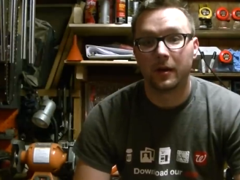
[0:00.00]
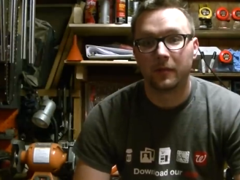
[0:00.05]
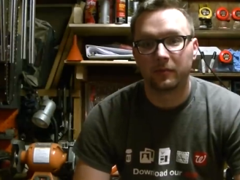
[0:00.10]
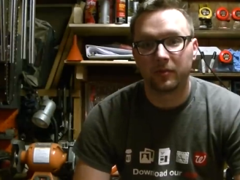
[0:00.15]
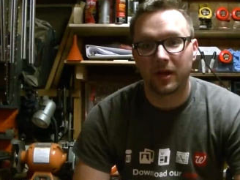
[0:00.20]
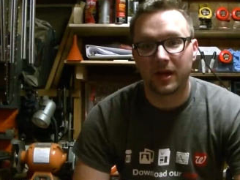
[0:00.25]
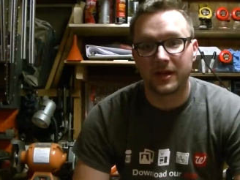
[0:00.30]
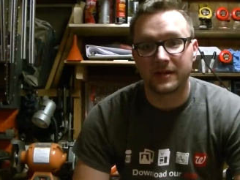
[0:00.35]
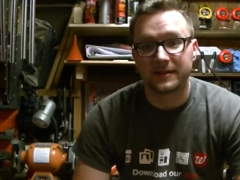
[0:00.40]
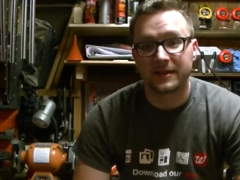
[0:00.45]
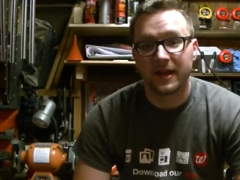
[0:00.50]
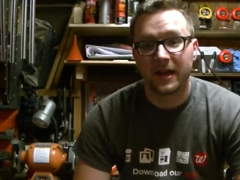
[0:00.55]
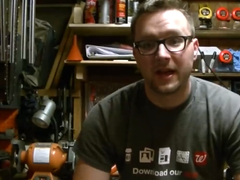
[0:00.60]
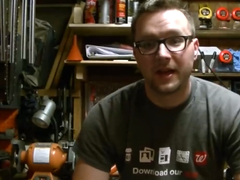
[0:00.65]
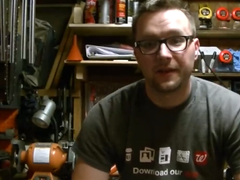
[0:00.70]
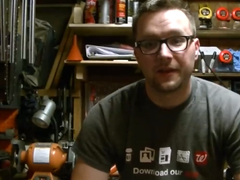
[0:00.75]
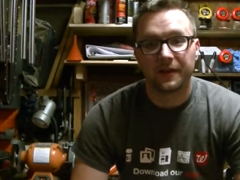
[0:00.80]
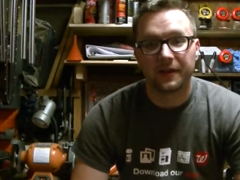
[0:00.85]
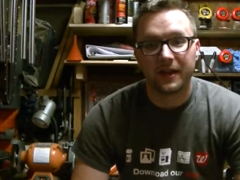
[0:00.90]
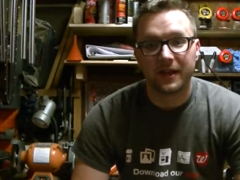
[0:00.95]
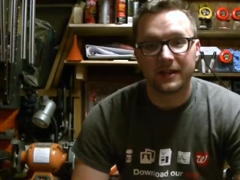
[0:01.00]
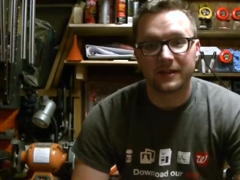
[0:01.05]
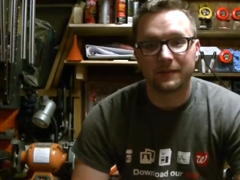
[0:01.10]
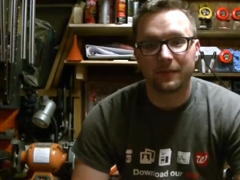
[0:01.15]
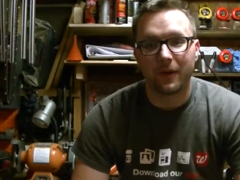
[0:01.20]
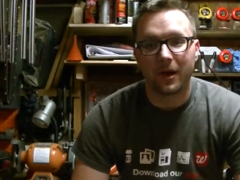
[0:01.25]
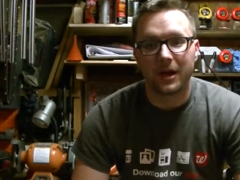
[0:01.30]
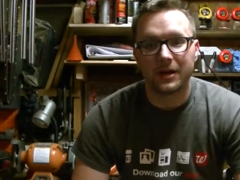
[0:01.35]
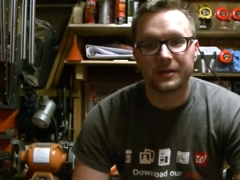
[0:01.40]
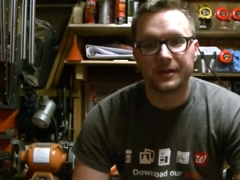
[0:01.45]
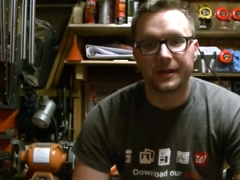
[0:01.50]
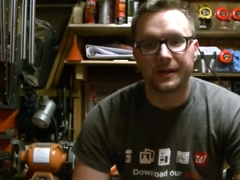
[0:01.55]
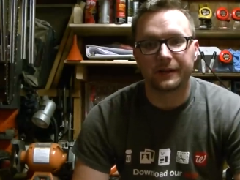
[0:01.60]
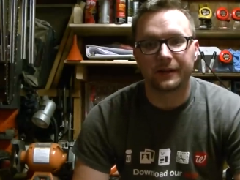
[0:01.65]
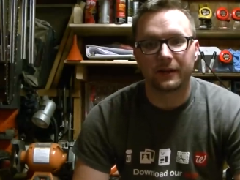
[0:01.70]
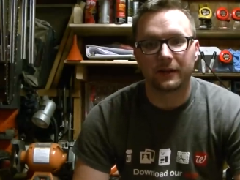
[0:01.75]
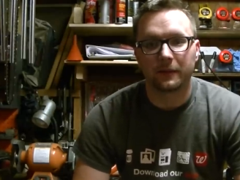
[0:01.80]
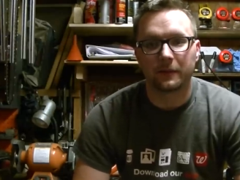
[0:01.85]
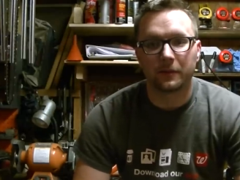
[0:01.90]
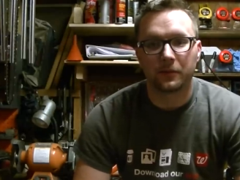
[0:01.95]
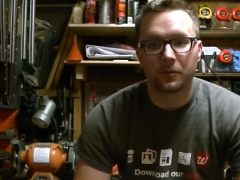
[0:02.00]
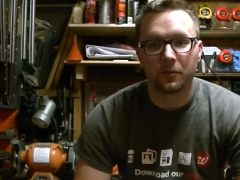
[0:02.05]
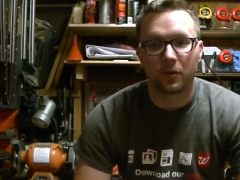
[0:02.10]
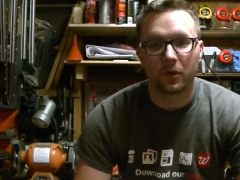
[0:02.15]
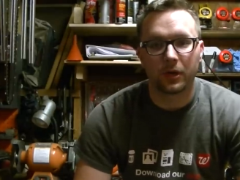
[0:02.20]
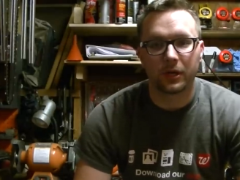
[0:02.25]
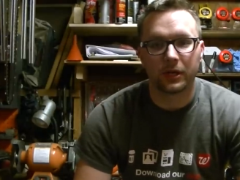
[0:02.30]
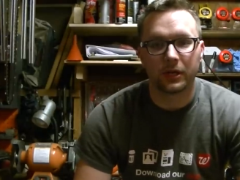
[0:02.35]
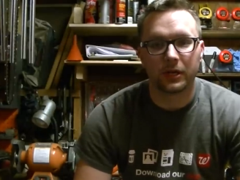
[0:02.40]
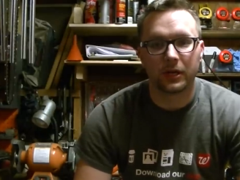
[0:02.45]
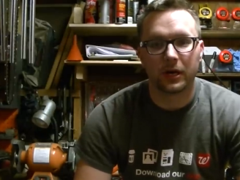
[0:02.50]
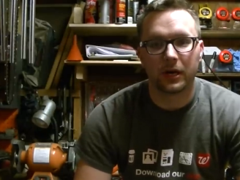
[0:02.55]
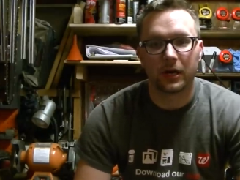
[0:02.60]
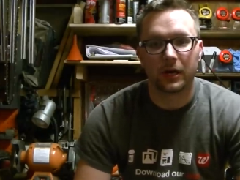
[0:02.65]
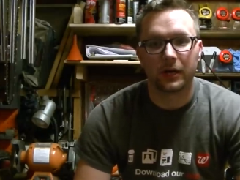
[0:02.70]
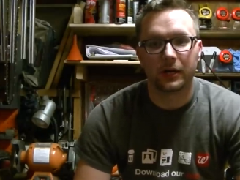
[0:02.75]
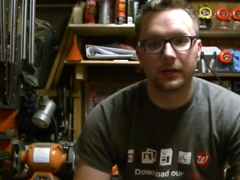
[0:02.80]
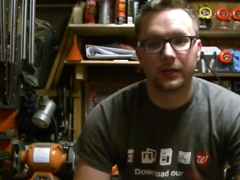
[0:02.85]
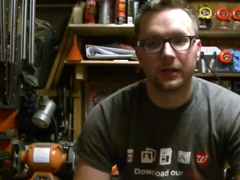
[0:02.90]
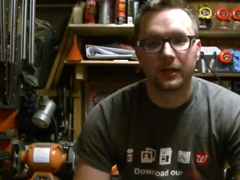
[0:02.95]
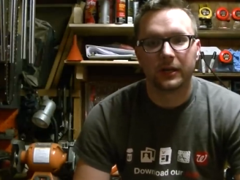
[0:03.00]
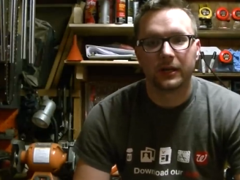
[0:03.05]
Plus, the next project I'm going to be working on